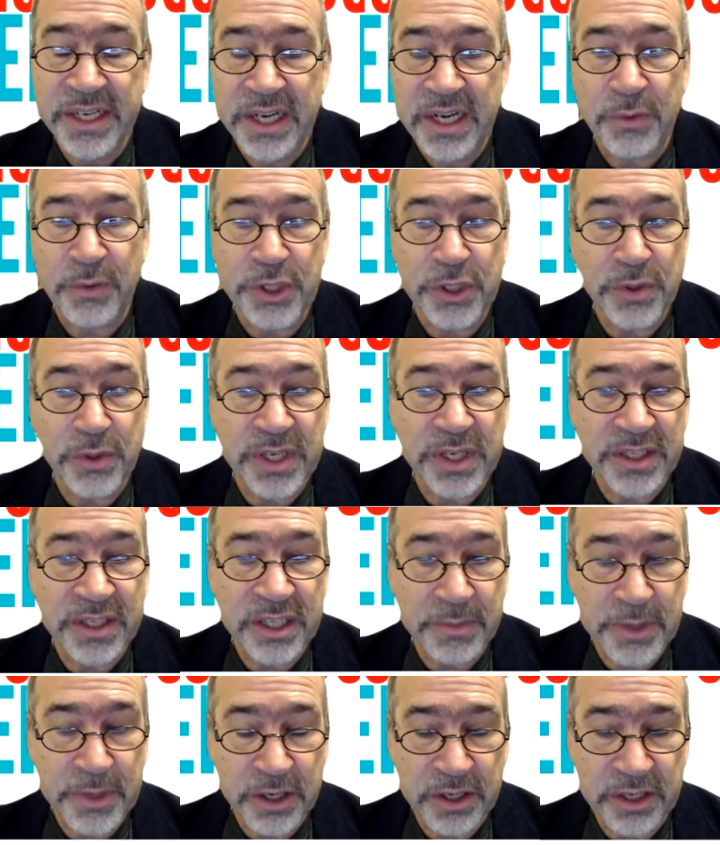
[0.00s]
We do it at the
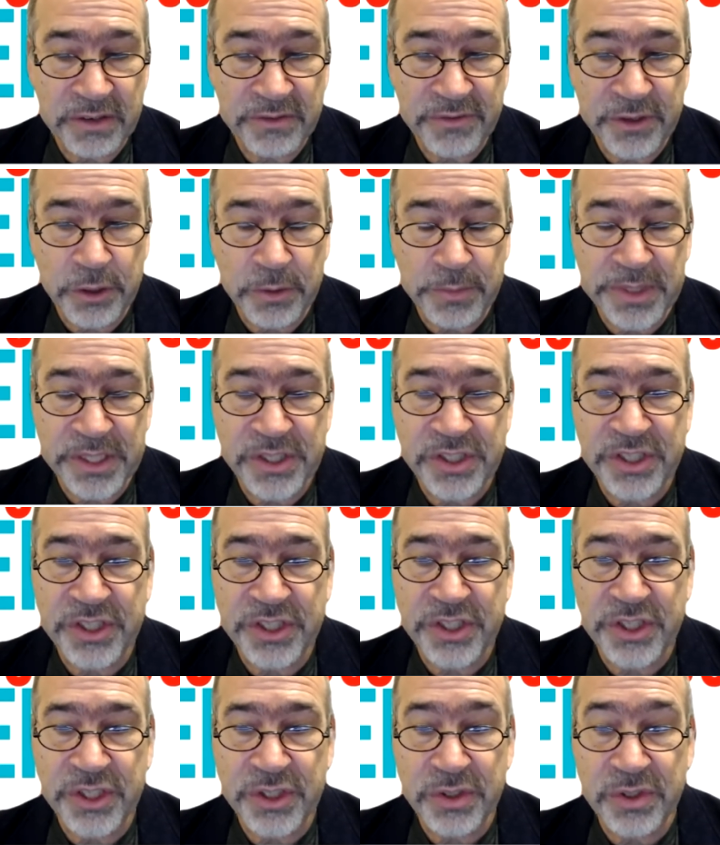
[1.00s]
American Film
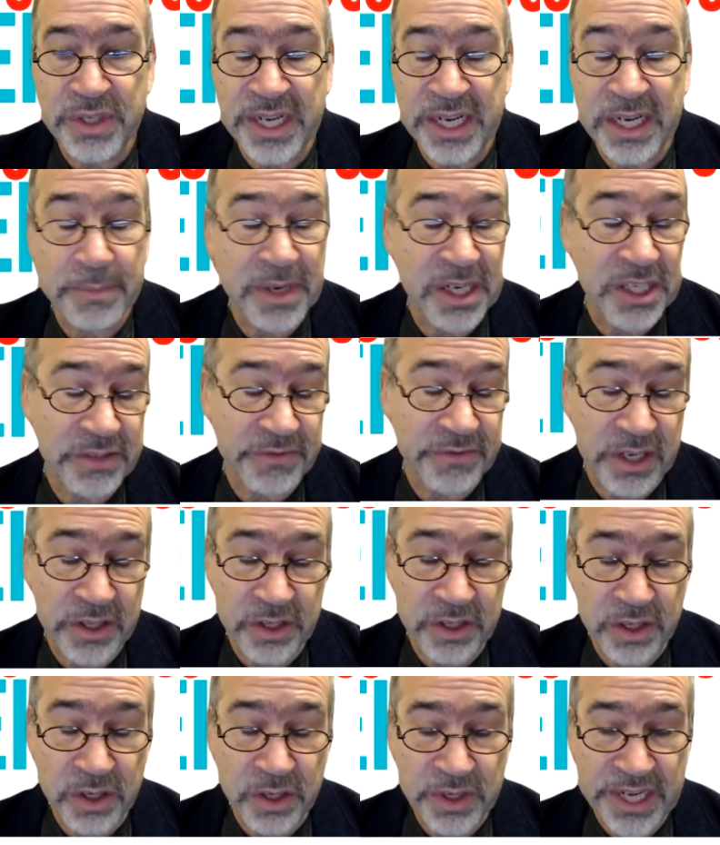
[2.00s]
Institute and a bunch of other
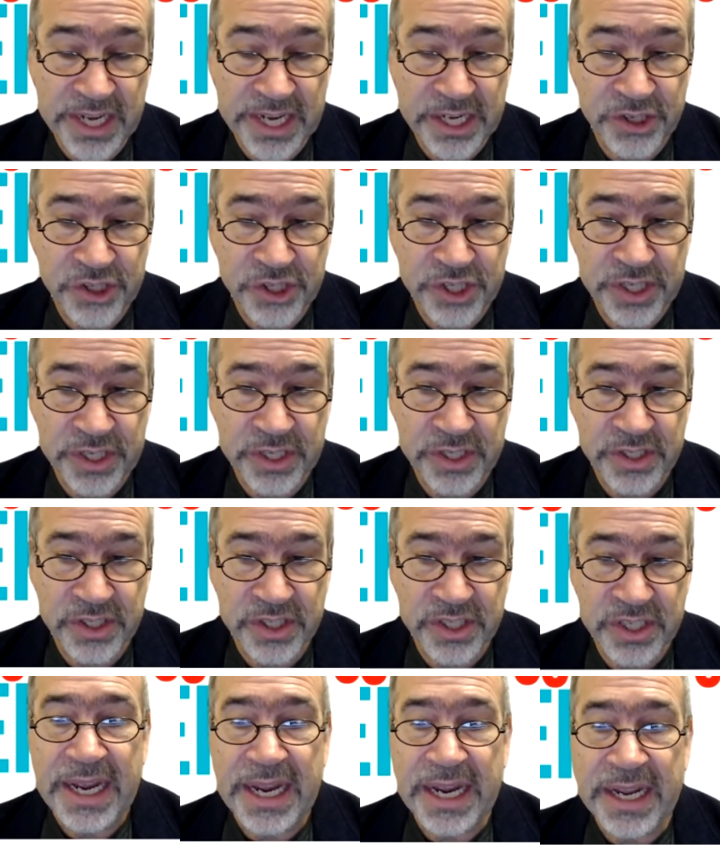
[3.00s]

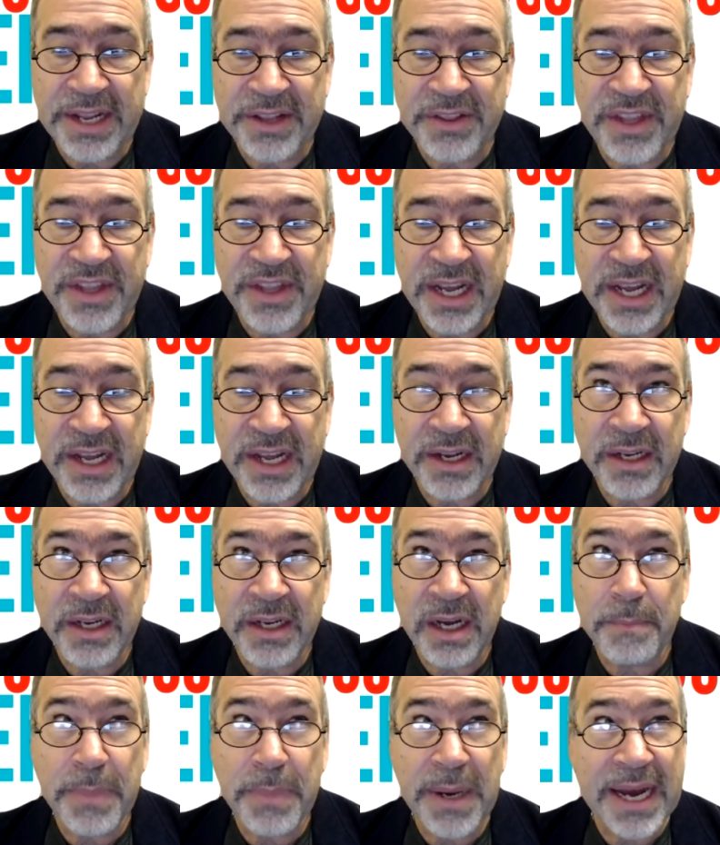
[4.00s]
locations. And then
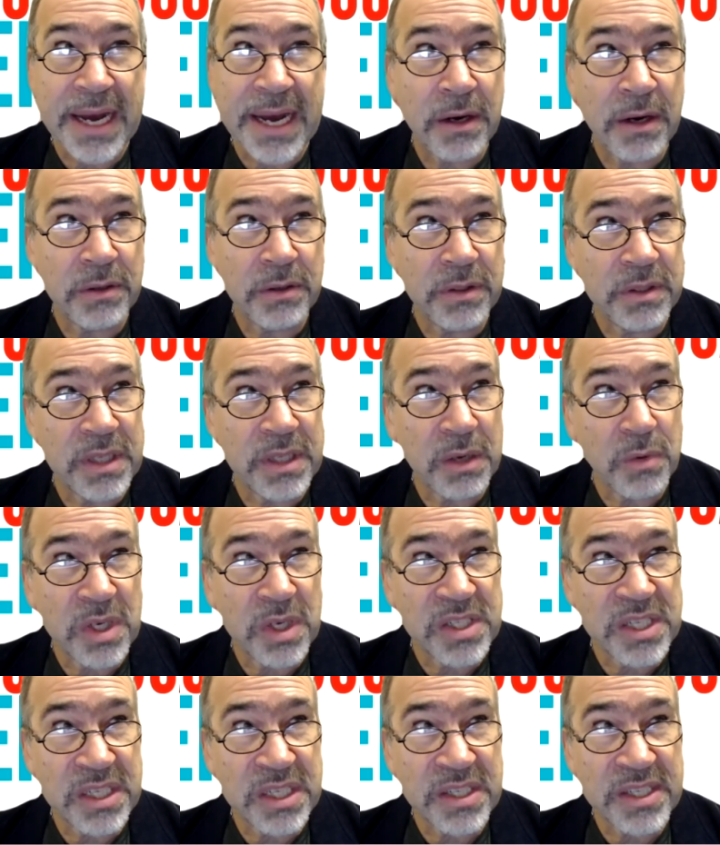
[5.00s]
about,
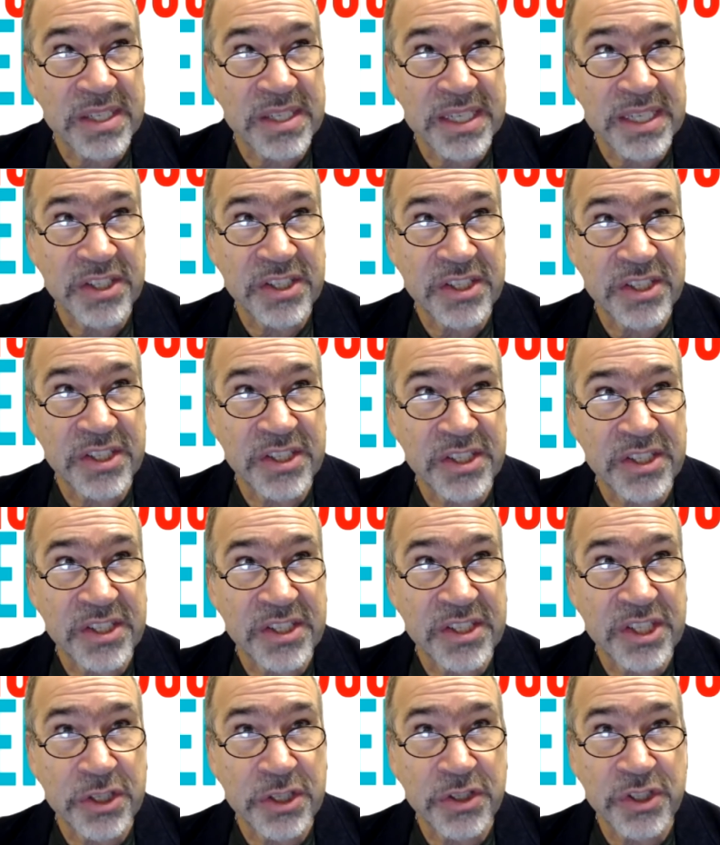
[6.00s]
6
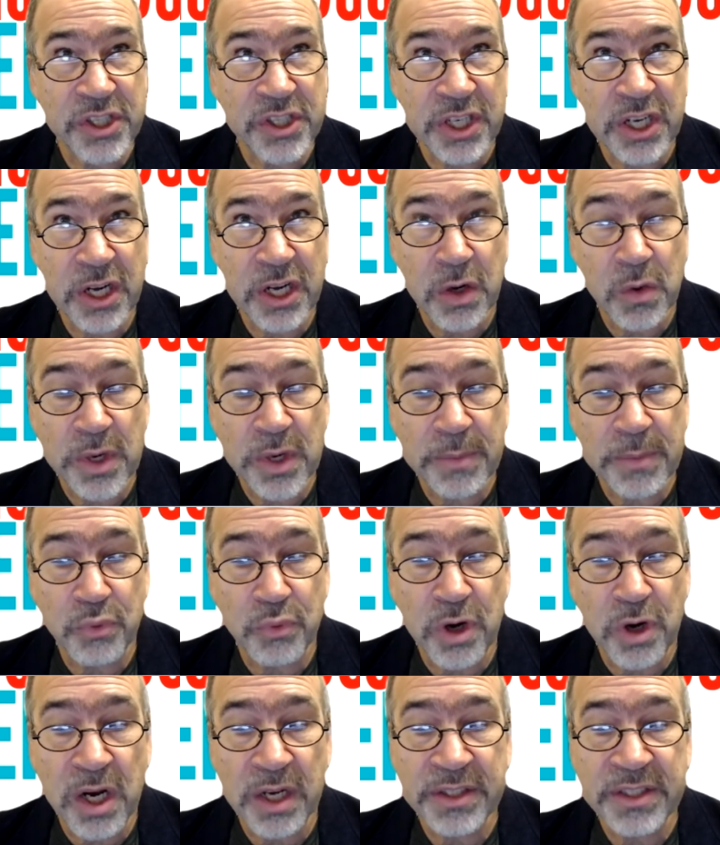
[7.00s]
years ago, we
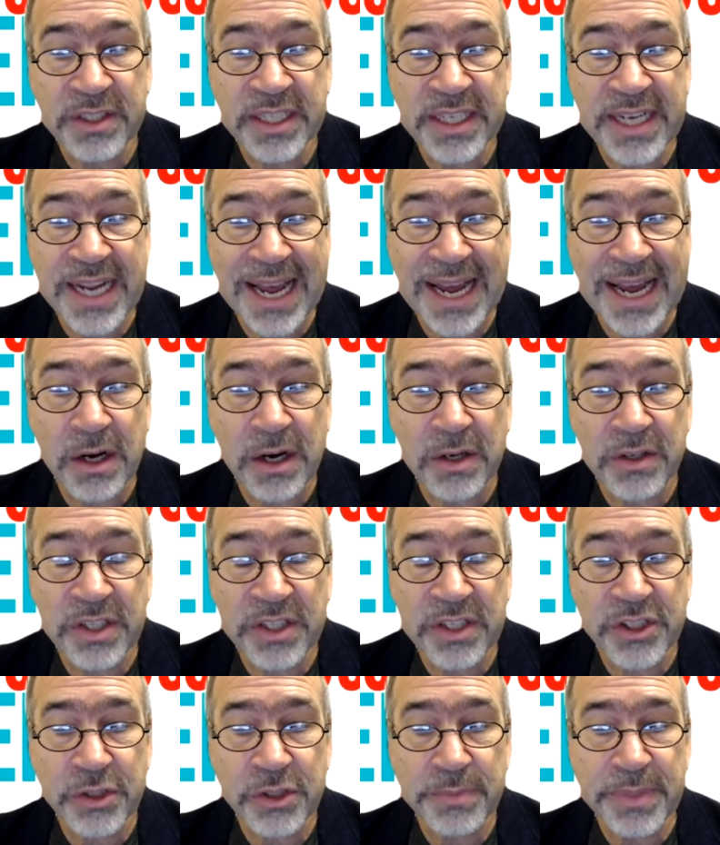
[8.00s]
broadened it
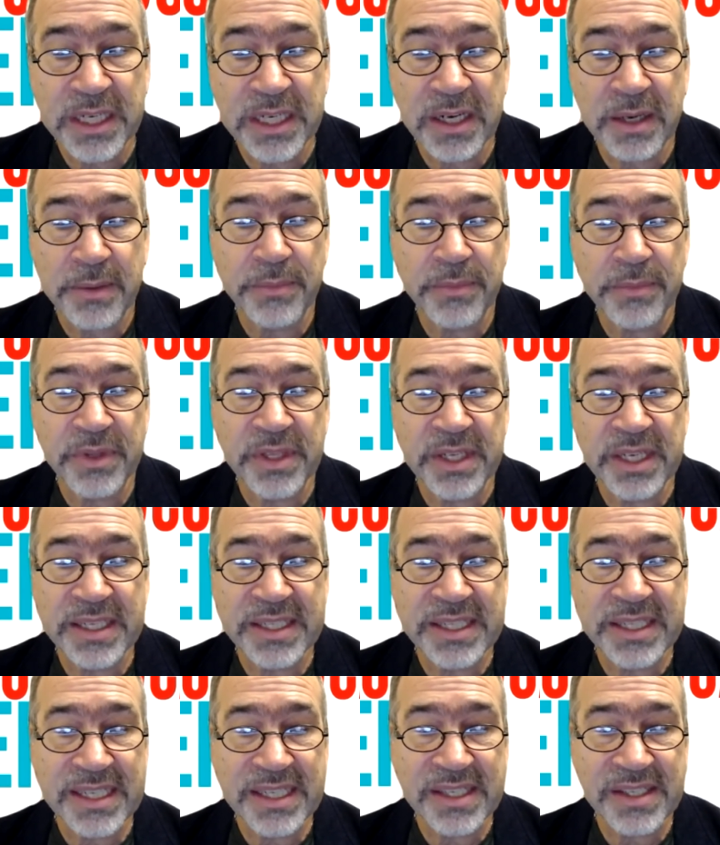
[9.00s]
out to become
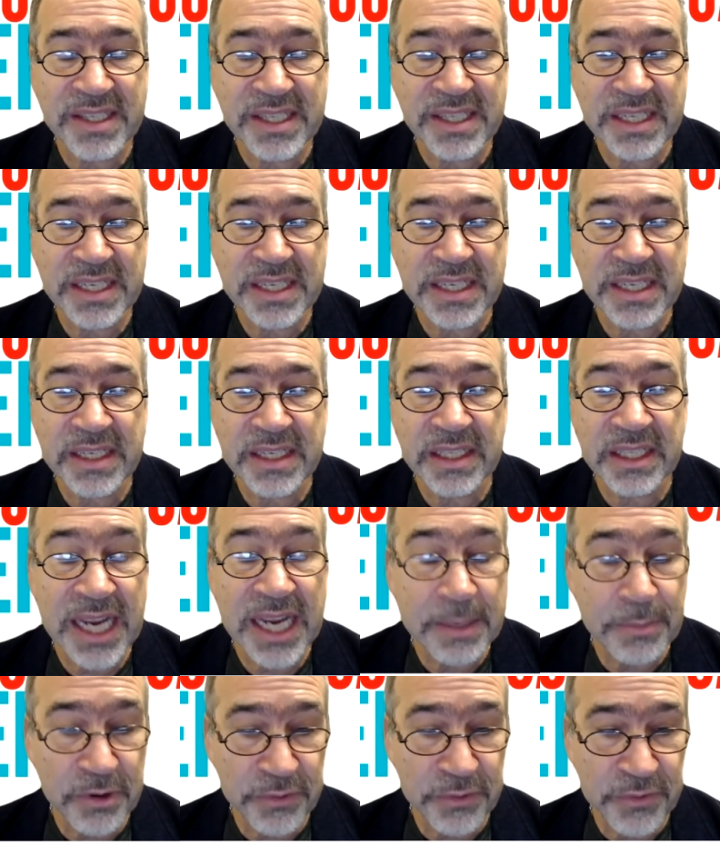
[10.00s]
the DC
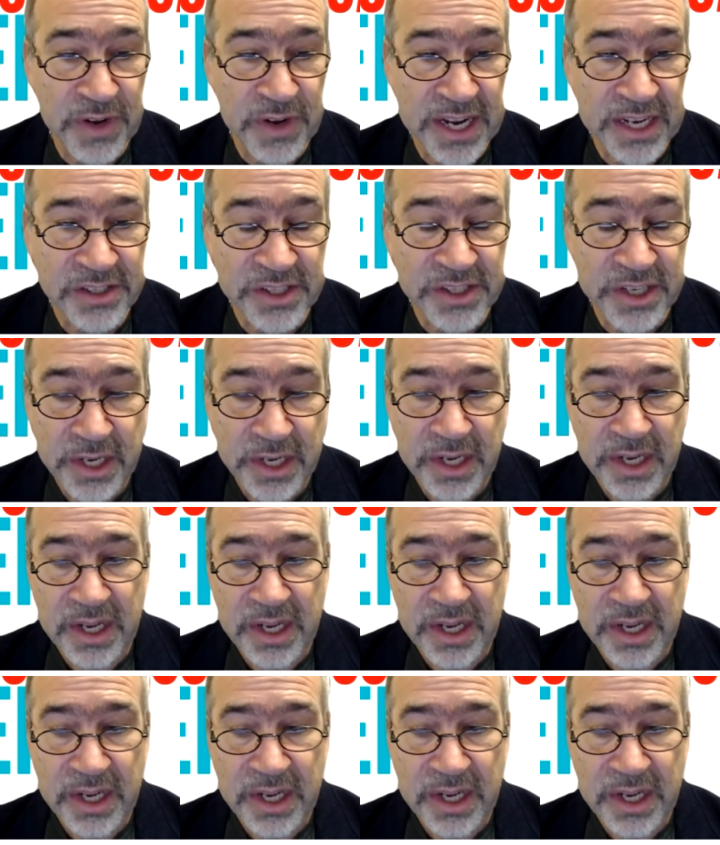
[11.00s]
Labor Fest.